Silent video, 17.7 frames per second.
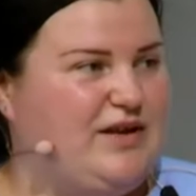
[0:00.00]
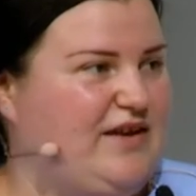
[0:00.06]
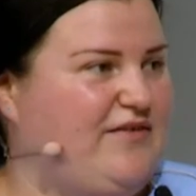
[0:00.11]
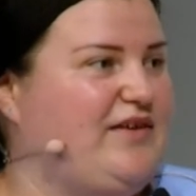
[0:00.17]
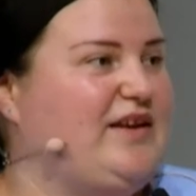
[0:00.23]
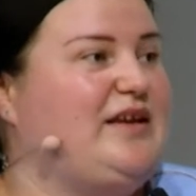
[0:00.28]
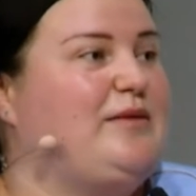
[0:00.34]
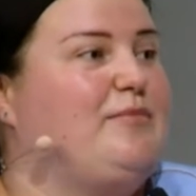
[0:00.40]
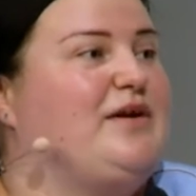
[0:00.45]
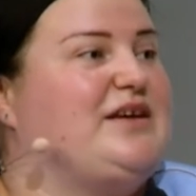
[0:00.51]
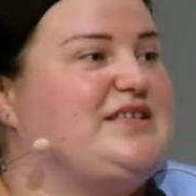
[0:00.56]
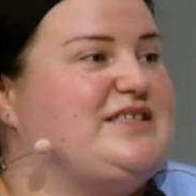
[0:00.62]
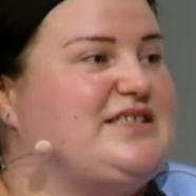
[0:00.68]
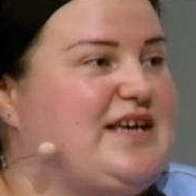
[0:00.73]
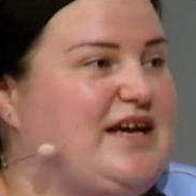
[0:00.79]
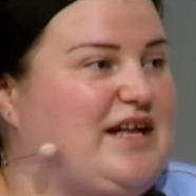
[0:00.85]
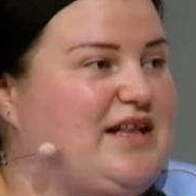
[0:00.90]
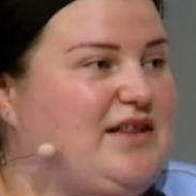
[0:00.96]
believing in
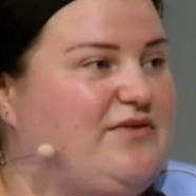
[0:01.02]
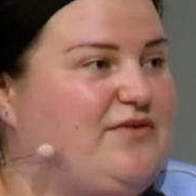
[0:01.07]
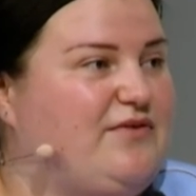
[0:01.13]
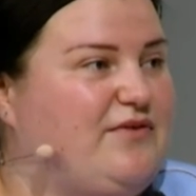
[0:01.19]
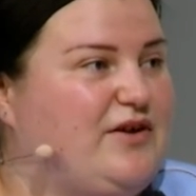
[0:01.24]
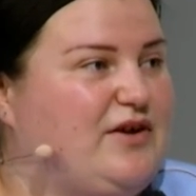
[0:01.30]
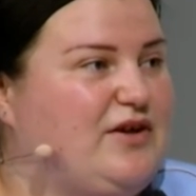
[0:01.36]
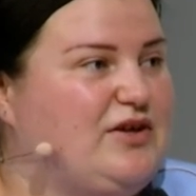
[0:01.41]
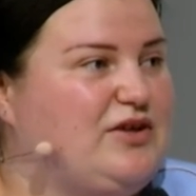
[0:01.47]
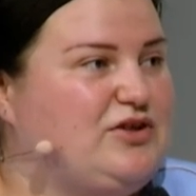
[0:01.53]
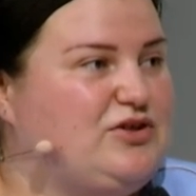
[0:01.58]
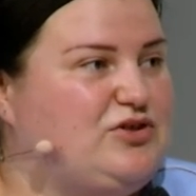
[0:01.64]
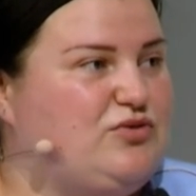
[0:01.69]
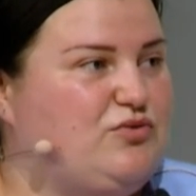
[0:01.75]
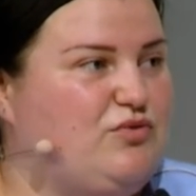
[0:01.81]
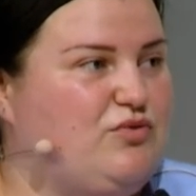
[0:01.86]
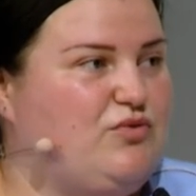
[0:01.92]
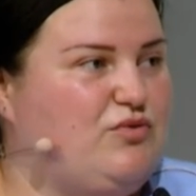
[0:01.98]
myself,
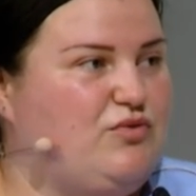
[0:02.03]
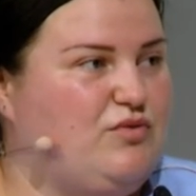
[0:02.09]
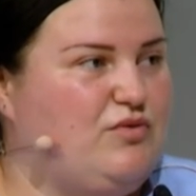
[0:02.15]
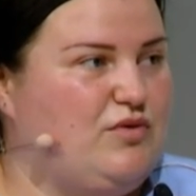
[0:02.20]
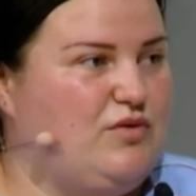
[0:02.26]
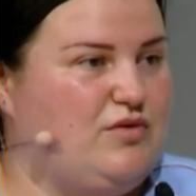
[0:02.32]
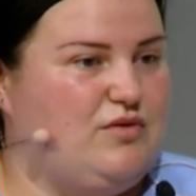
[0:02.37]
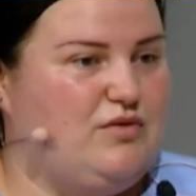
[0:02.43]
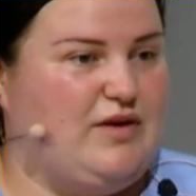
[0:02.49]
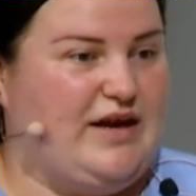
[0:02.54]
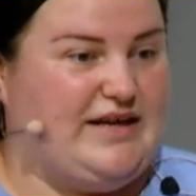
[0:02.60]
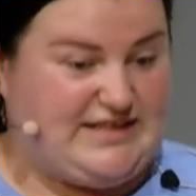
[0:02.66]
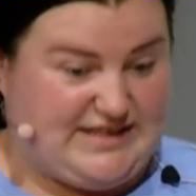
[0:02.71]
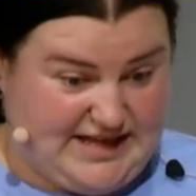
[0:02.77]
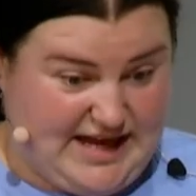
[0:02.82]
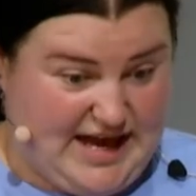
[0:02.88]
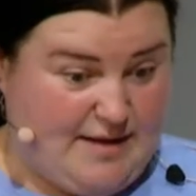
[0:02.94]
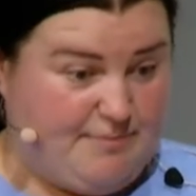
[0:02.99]
to uh,
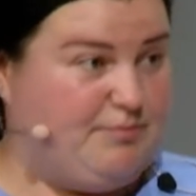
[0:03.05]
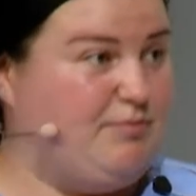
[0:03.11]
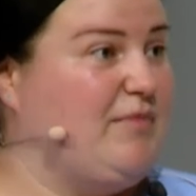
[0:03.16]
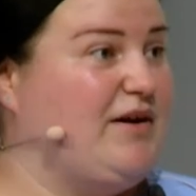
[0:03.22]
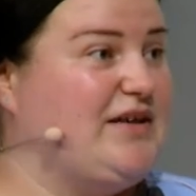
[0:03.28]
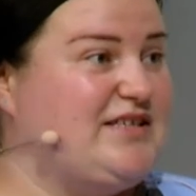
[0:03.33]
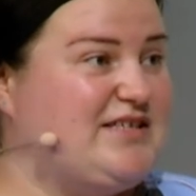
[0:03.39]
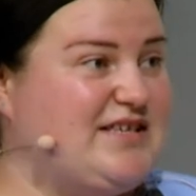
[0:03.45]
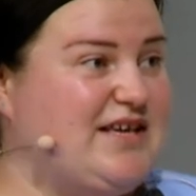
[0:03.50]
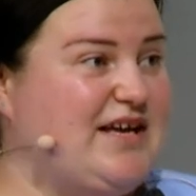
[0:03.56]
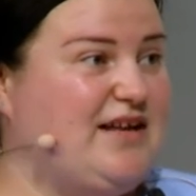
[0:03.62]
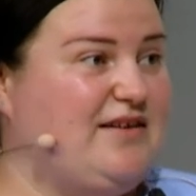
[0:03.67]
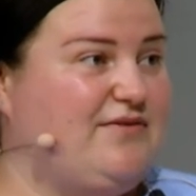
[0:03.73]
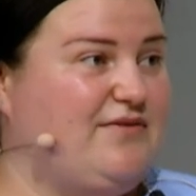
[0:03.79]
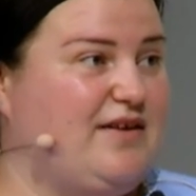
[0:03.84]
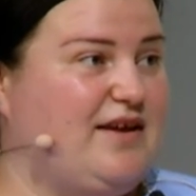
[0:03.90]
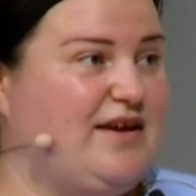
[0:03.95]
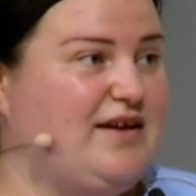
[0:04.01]
accept
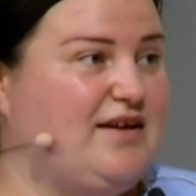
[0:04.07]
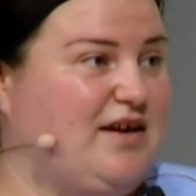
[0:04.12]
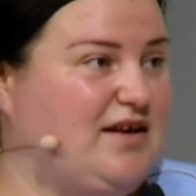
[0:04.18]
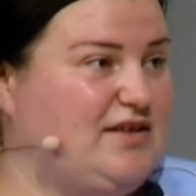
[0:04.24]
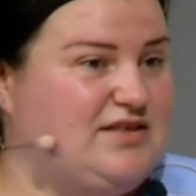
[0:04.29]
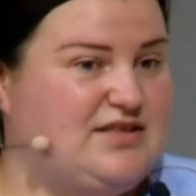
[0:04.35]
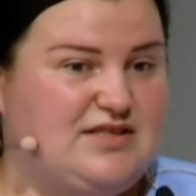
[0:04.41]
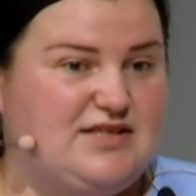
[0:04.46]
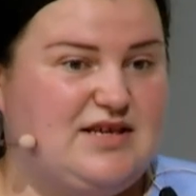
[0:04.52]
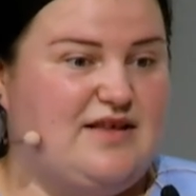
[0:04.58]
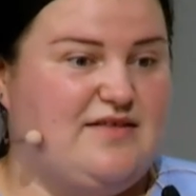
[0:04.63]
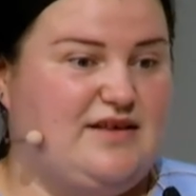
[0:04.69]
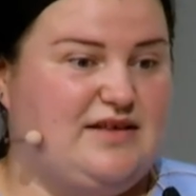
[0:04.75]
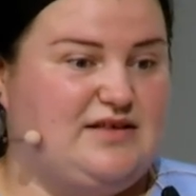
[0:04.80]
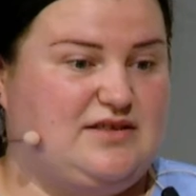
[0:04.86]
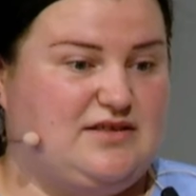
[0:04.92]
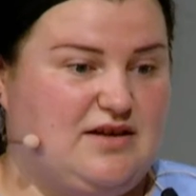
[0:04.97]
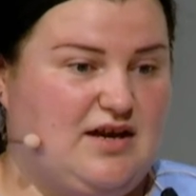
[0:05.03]
myself. Like, I decide
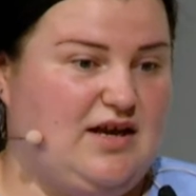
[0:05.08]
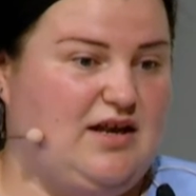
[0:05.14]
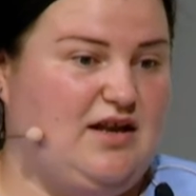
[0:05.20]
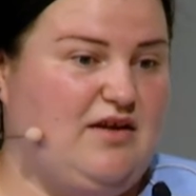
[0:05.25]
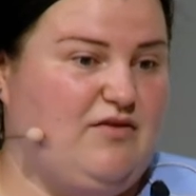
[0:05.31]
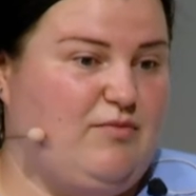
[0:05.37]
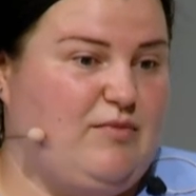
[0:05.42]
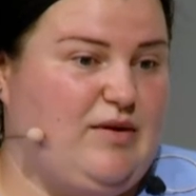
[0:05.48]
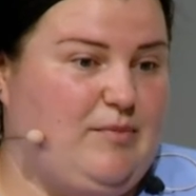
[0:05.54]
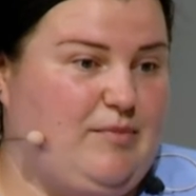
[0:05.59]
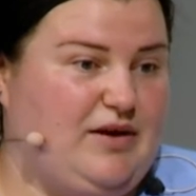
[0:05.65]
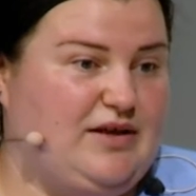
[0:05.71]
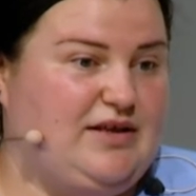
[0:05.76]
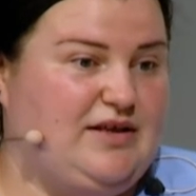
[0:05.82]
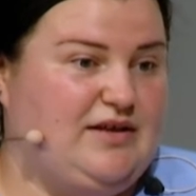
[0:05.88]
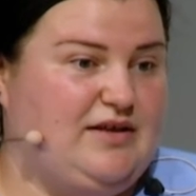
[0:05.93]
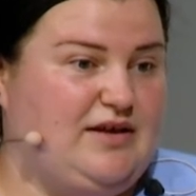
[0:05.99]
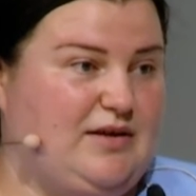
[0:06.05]
that I love my
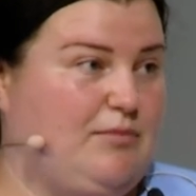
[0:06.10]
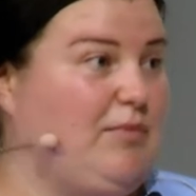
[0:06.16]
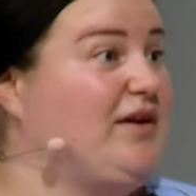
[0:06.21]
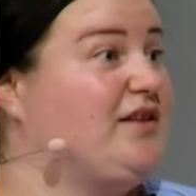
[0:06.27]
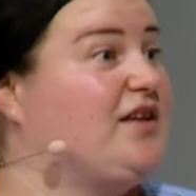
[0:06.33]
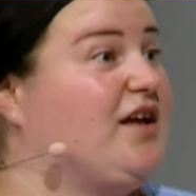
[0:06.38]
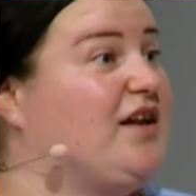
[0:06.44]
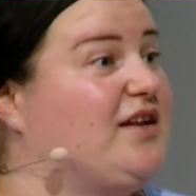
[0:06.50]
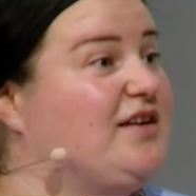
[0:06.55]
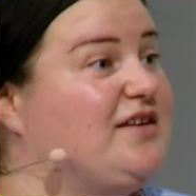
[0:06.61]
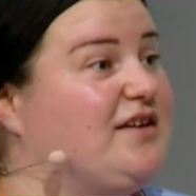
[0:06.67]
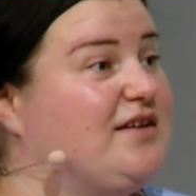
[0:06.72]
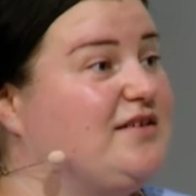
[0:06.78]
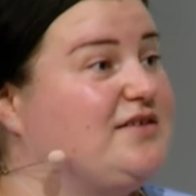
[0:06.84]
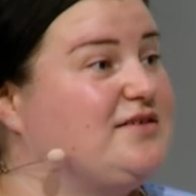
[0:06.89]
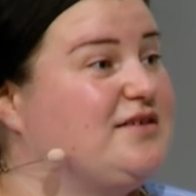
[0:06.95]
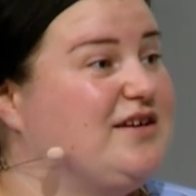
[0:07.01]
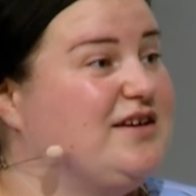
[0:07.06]
body and my
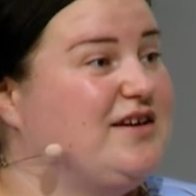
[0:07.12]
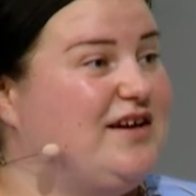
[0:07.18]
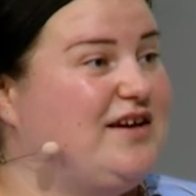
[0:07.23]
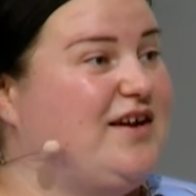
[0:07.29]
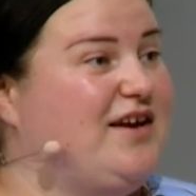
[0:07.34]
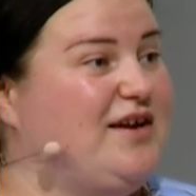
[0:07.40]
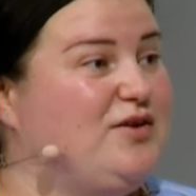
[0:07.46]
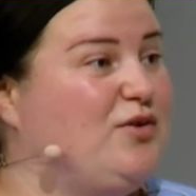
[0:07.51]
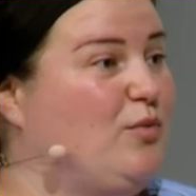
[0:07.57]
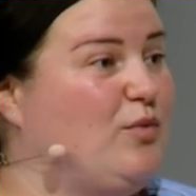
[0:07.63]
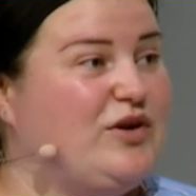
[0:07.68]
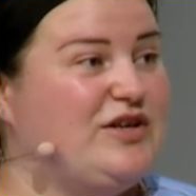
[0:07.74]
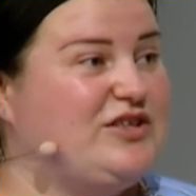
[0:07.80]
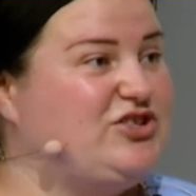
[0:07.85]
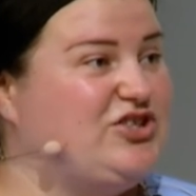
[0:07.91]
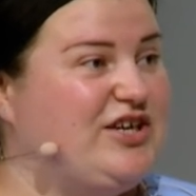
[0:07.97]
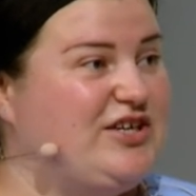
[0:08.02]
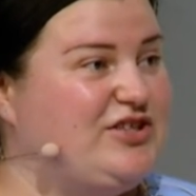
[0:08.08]
talented, and I don't
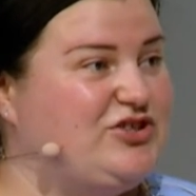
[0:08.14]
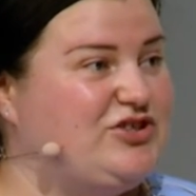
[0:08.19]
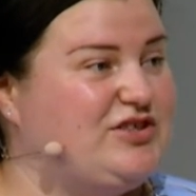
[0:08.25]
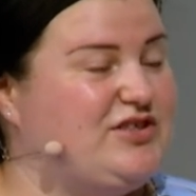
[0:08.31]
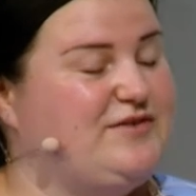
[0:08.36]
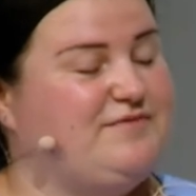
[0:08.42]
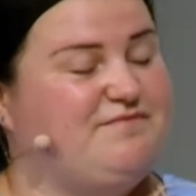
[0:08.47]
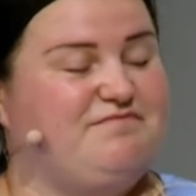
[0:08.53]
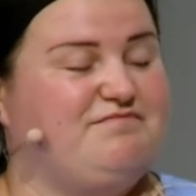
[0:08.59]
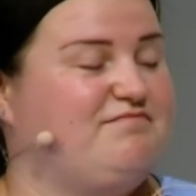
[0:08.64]
want to change it.